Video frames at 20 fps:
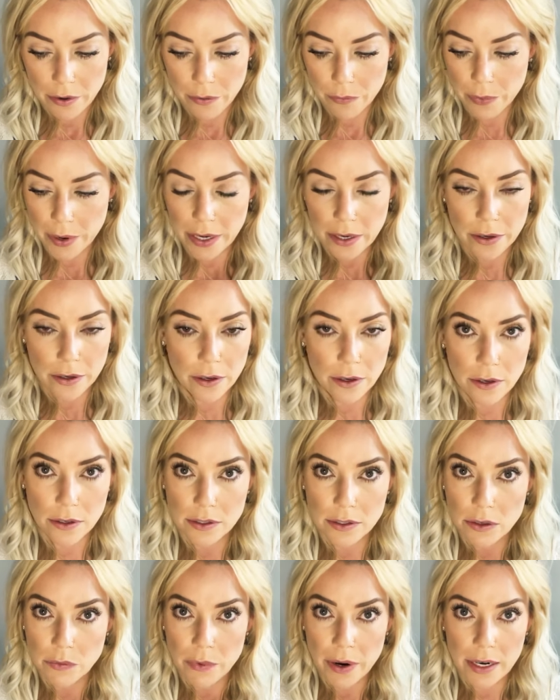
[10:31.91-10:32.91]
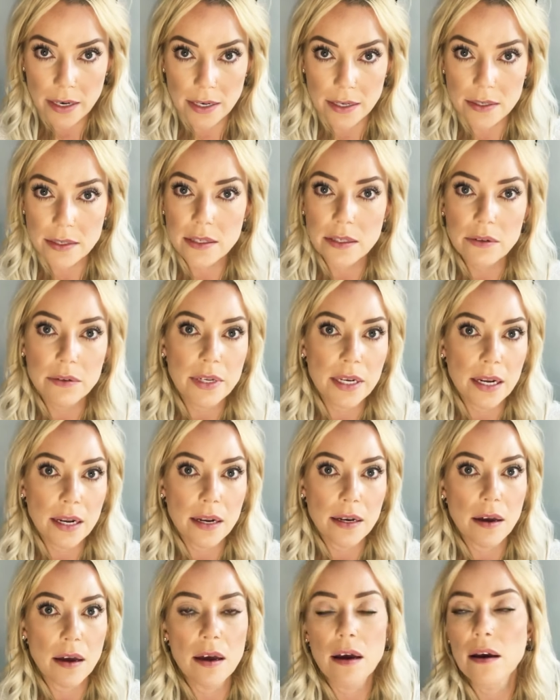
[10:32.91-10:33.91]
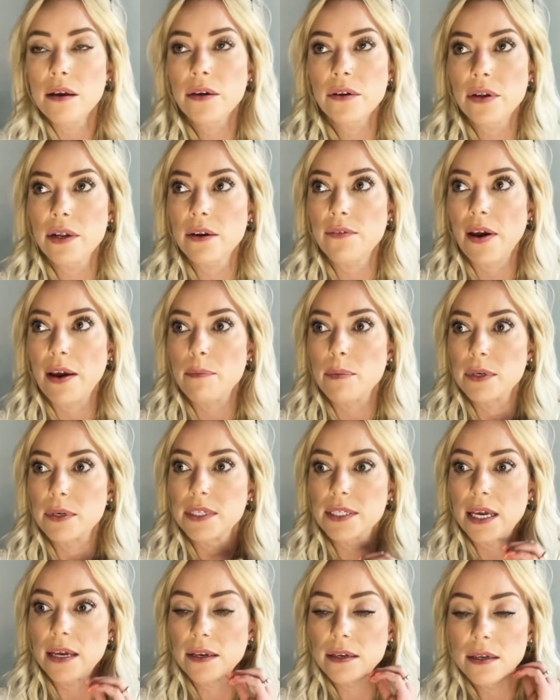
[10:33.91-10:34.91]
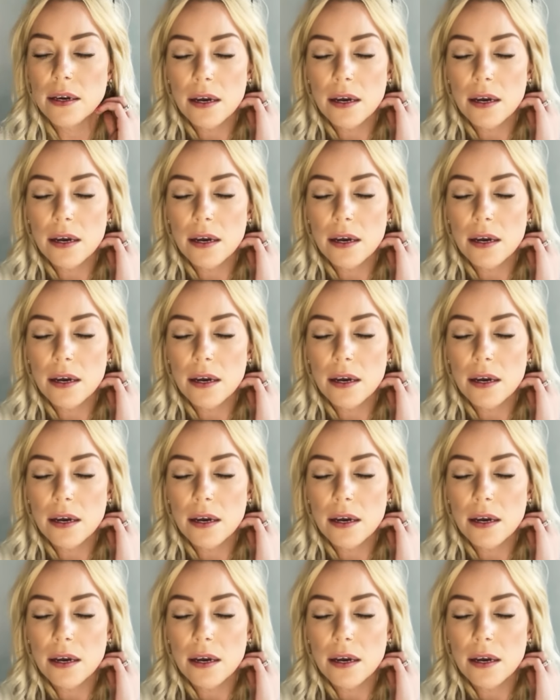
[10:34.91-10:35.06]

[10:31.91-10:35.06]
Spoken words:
wrinkles, redness, you need a 5%.